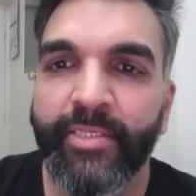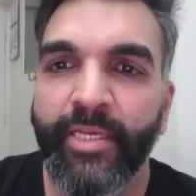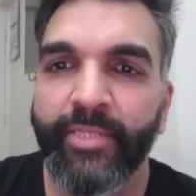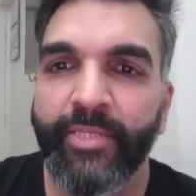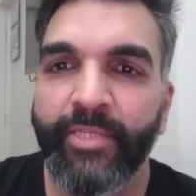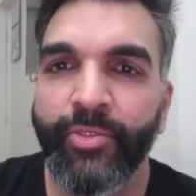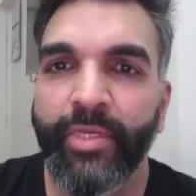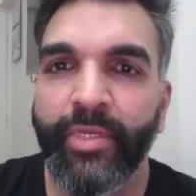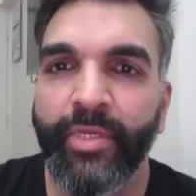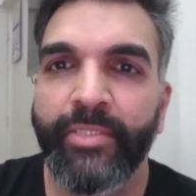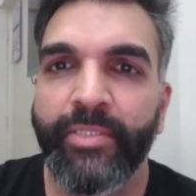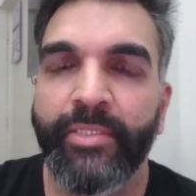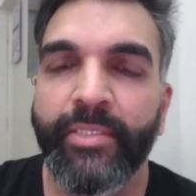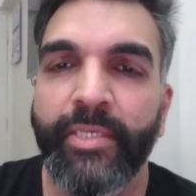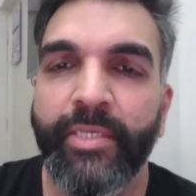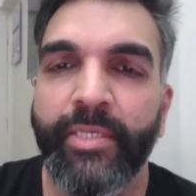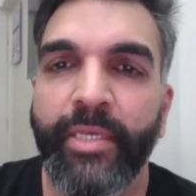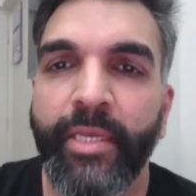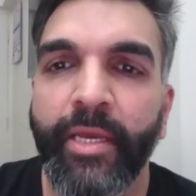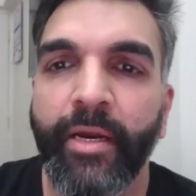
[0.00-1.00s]
As you can
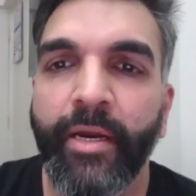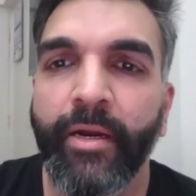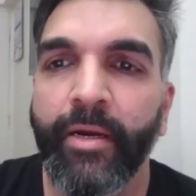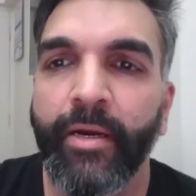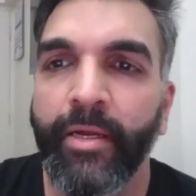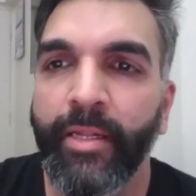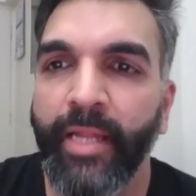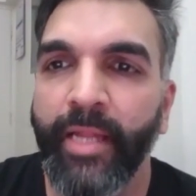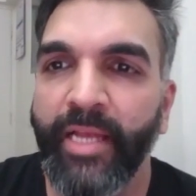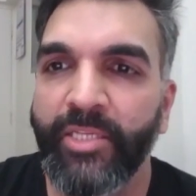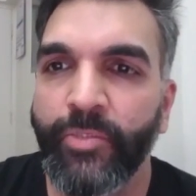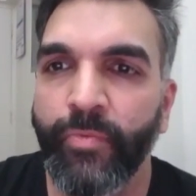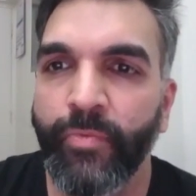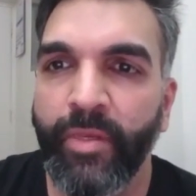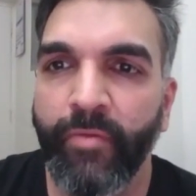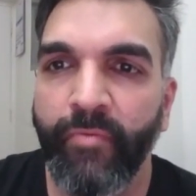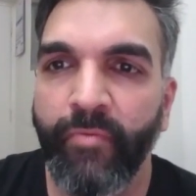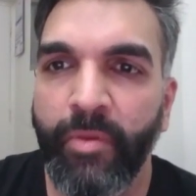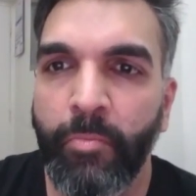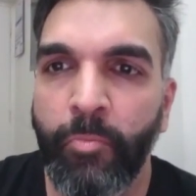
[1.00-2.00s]
see, last
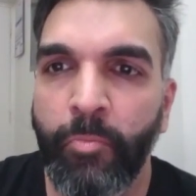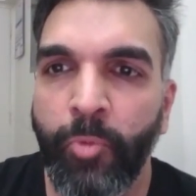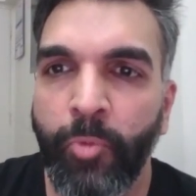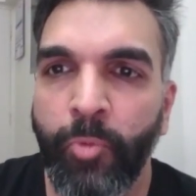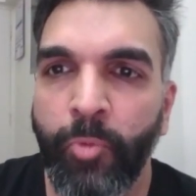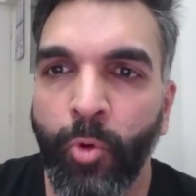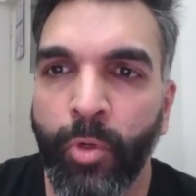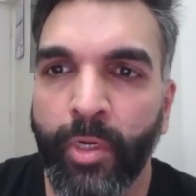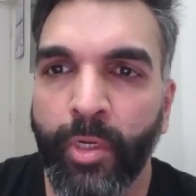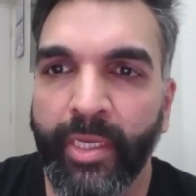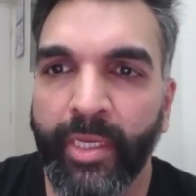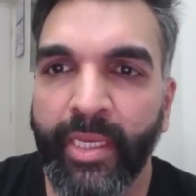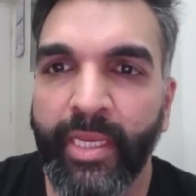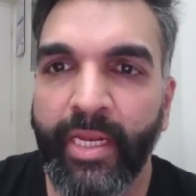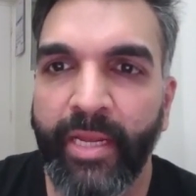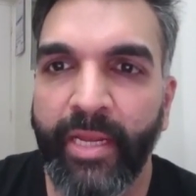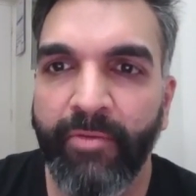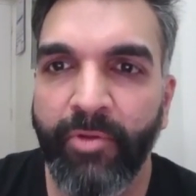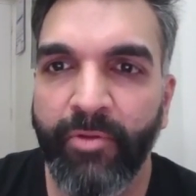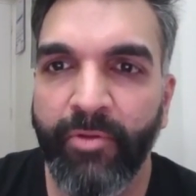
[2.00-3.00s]
week we broke a key
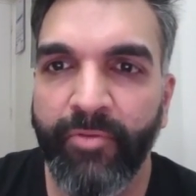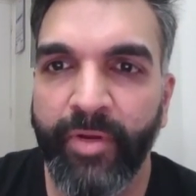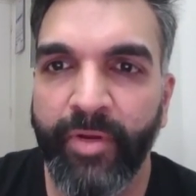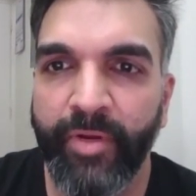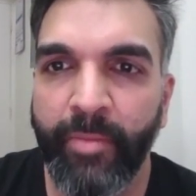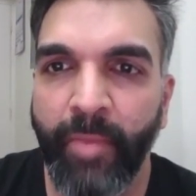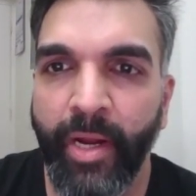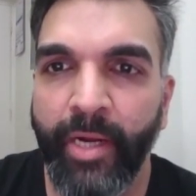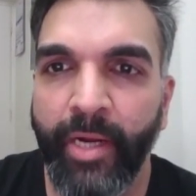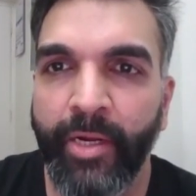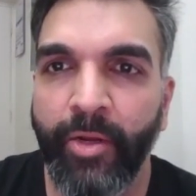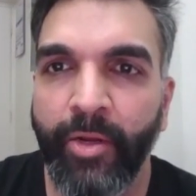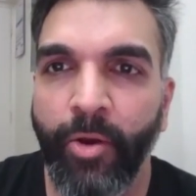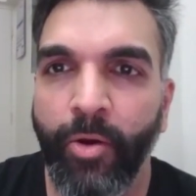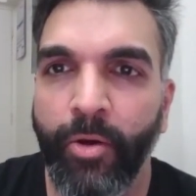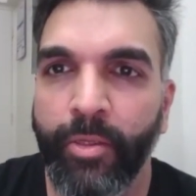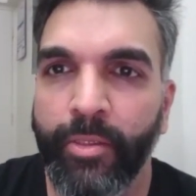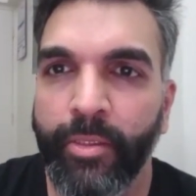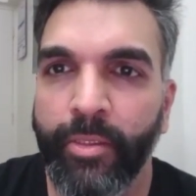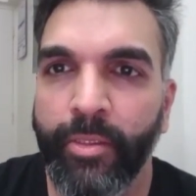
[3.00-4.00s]
level of demand
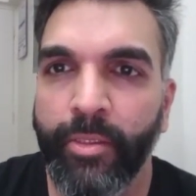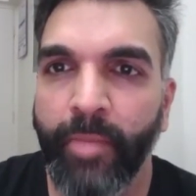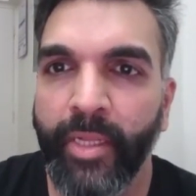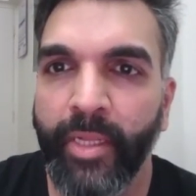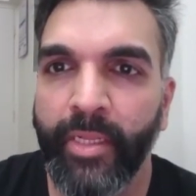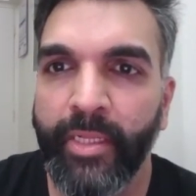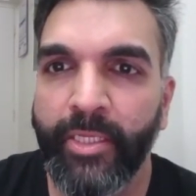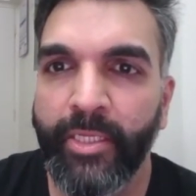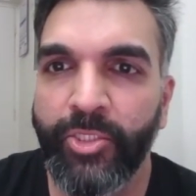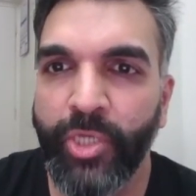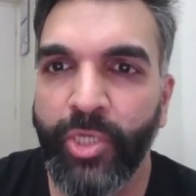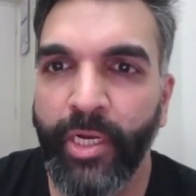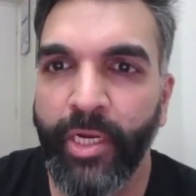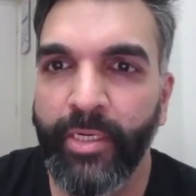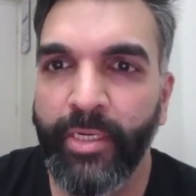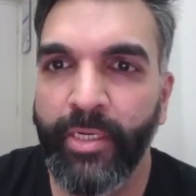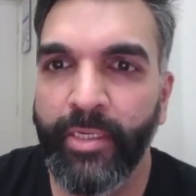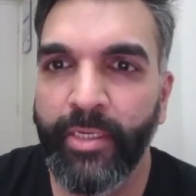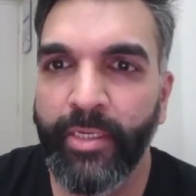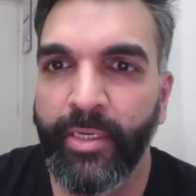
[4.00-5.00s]
on the monthly
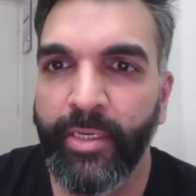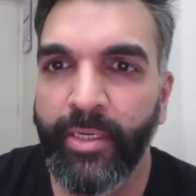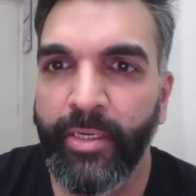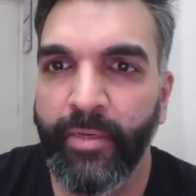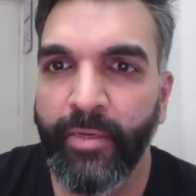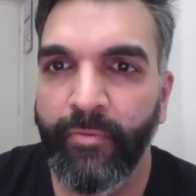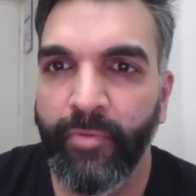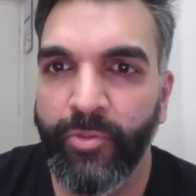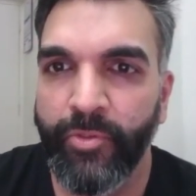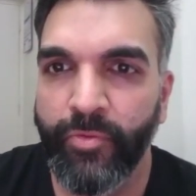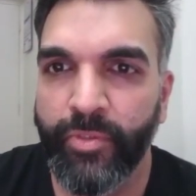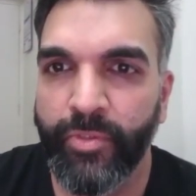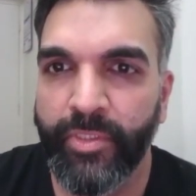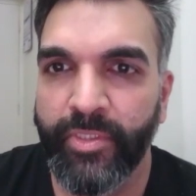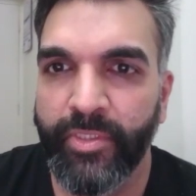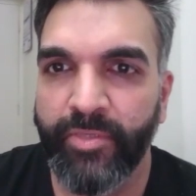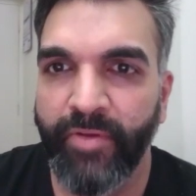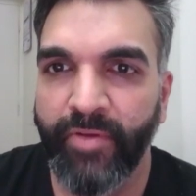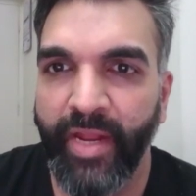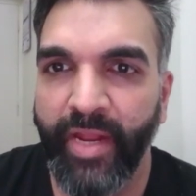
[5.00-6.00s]
chart, which was
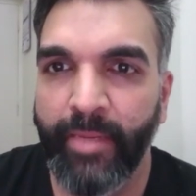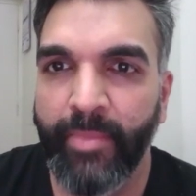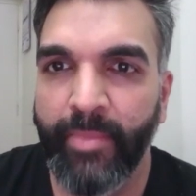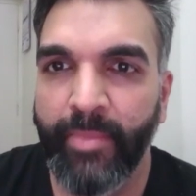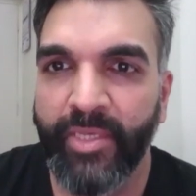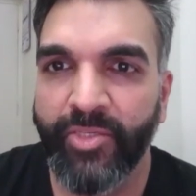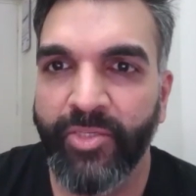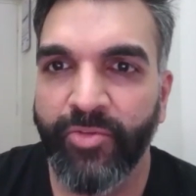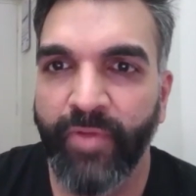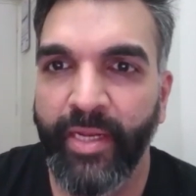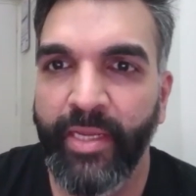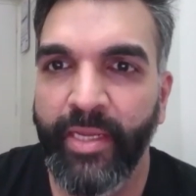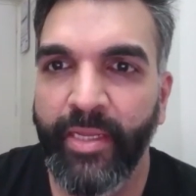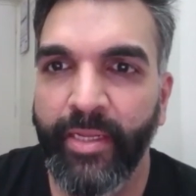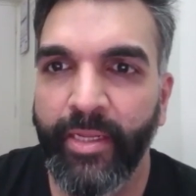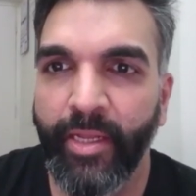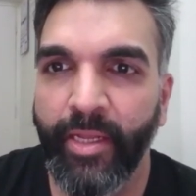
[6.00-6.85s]
this rally-based rally.